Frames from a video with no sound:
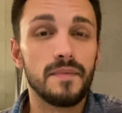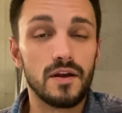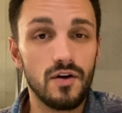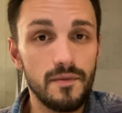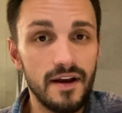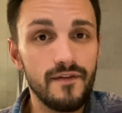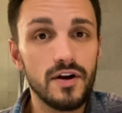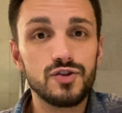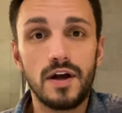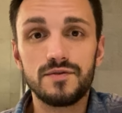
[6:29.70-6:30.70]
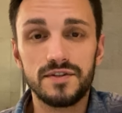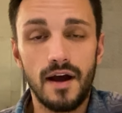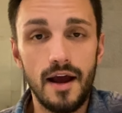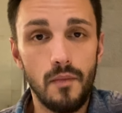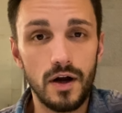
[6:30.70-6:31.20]
Could have been a very stressful
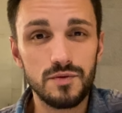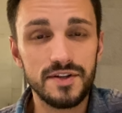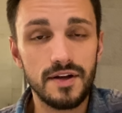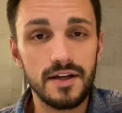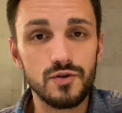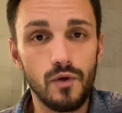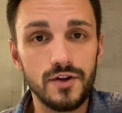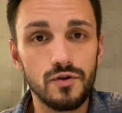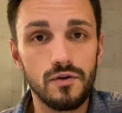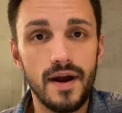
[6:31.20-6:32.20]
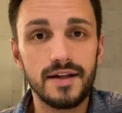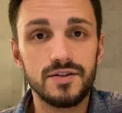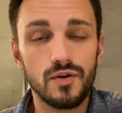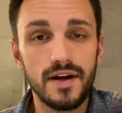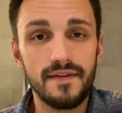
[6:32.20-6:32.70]
time. Mars was in its
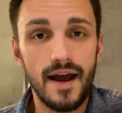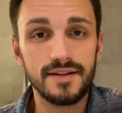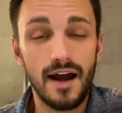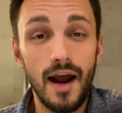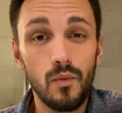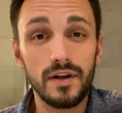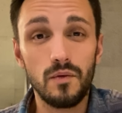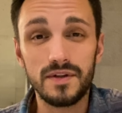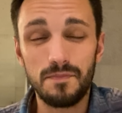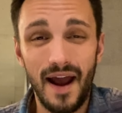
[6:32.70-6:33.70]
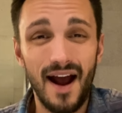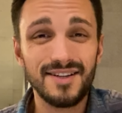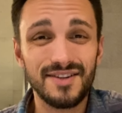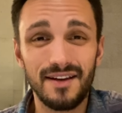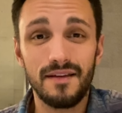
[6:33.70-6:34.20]
retrograde during that time when it was
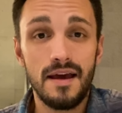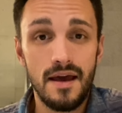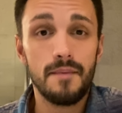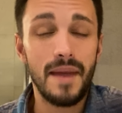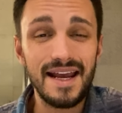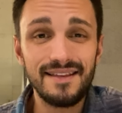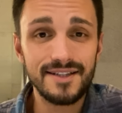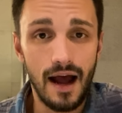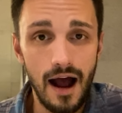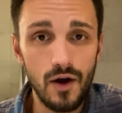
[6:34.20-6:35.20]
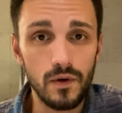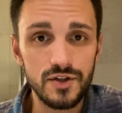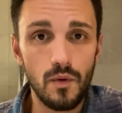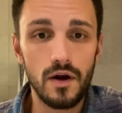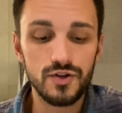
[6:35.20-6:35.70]
making these awkward
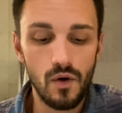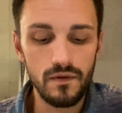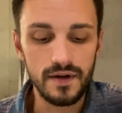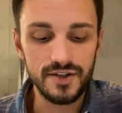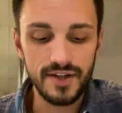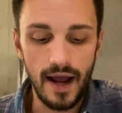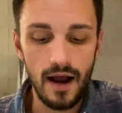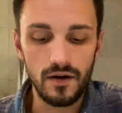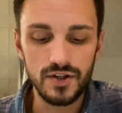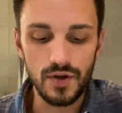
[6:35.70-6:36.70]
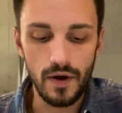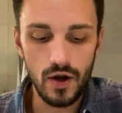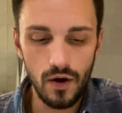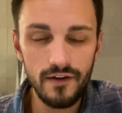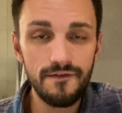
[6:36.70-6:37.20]
squares over to Saturn. So it
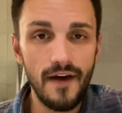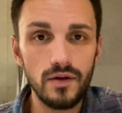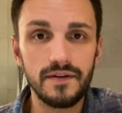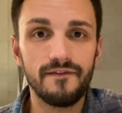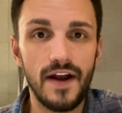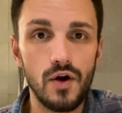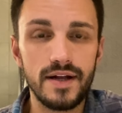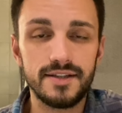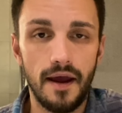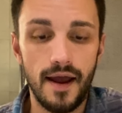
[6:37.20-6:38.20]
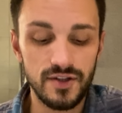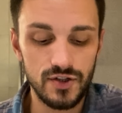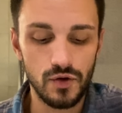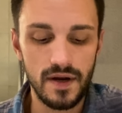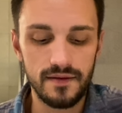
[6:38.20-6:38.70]
could have felt very tense
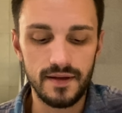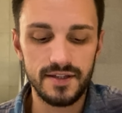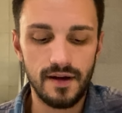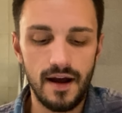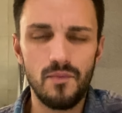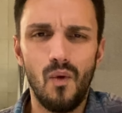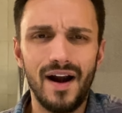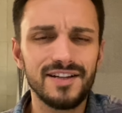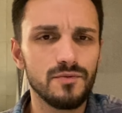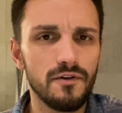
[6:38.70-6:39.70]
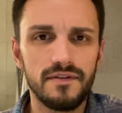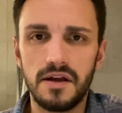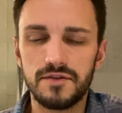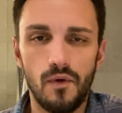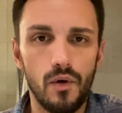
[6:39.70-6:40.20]
during this time, wanting to move
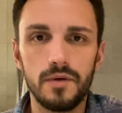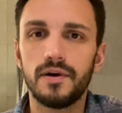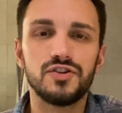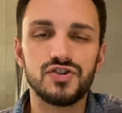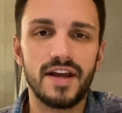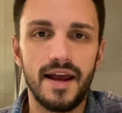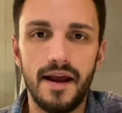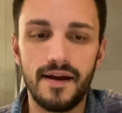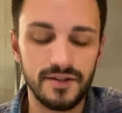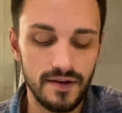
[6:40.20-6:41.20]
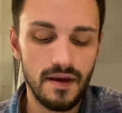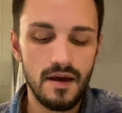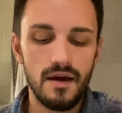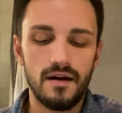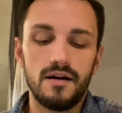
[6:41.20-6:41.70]
things forward, but you can't
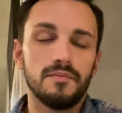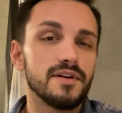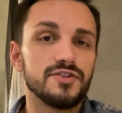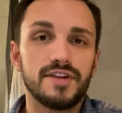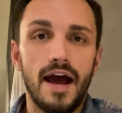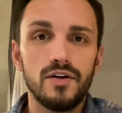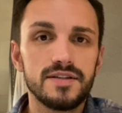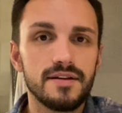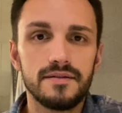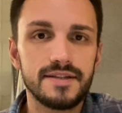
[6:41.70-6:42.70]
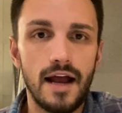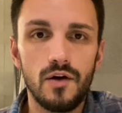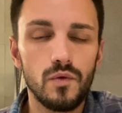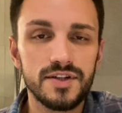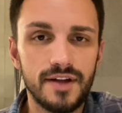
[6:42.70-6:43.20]
because
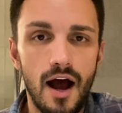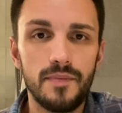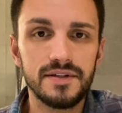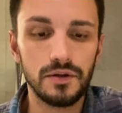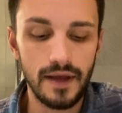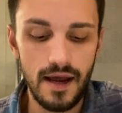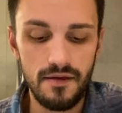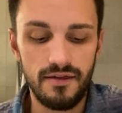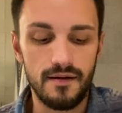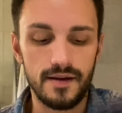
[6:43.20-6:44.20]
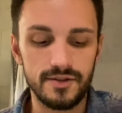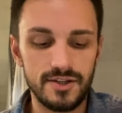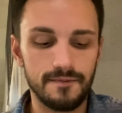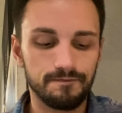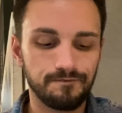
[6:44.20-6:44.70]
Saturn will stop and delay things.